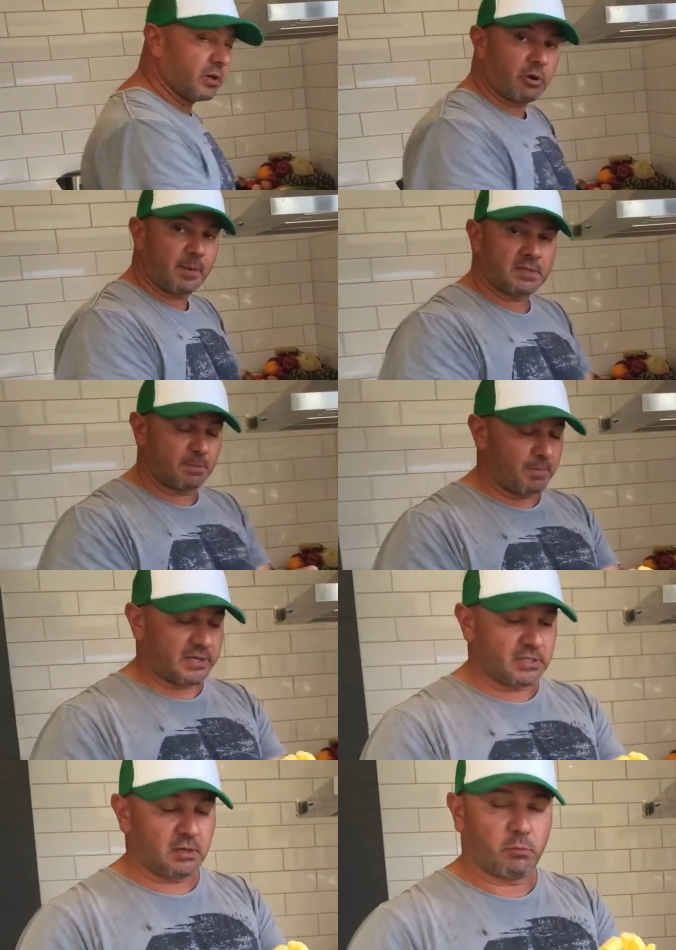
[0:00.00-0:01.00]
we're going to grab some
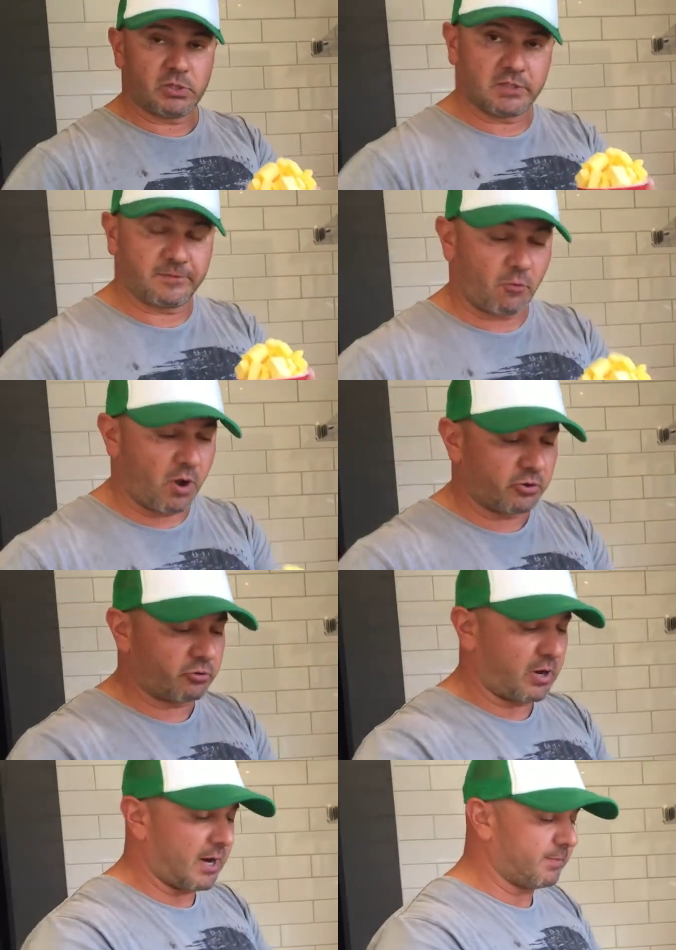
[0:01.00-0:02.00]
butter, which is
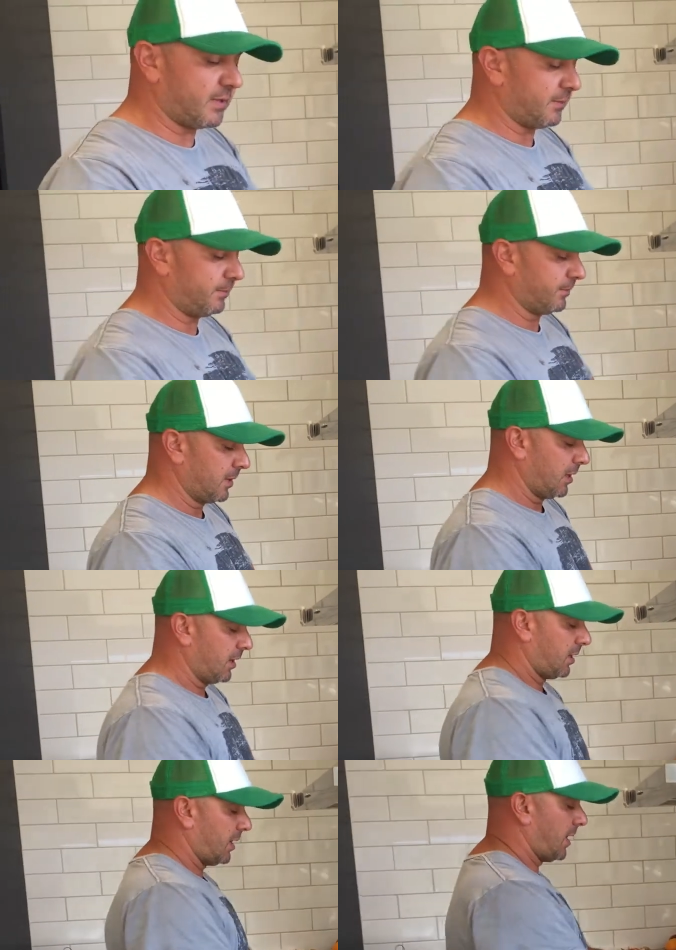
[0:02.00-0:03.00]
400 grams,
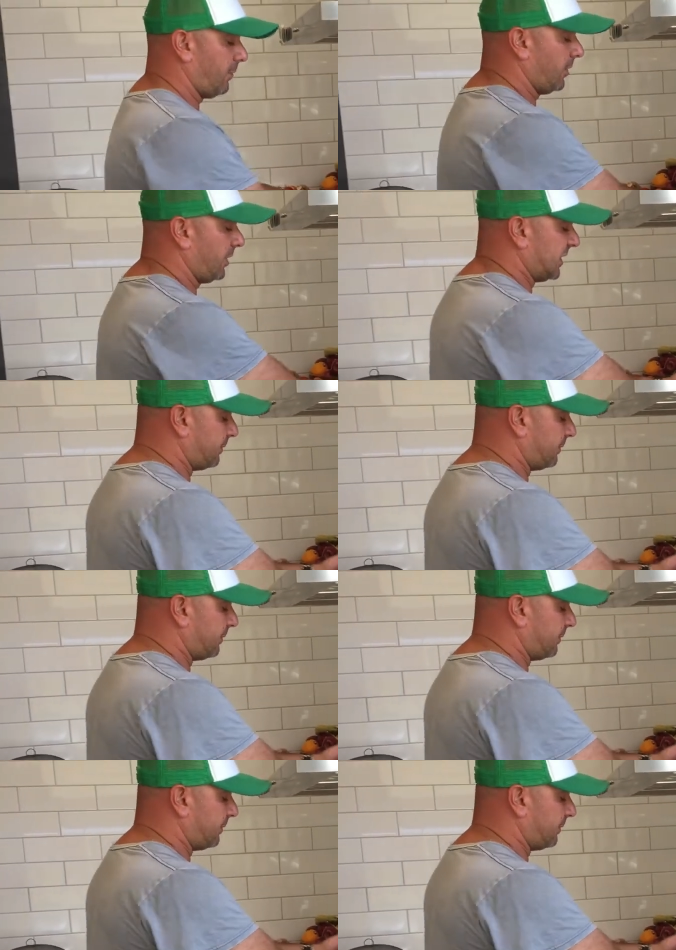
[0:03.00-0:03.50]
and we're going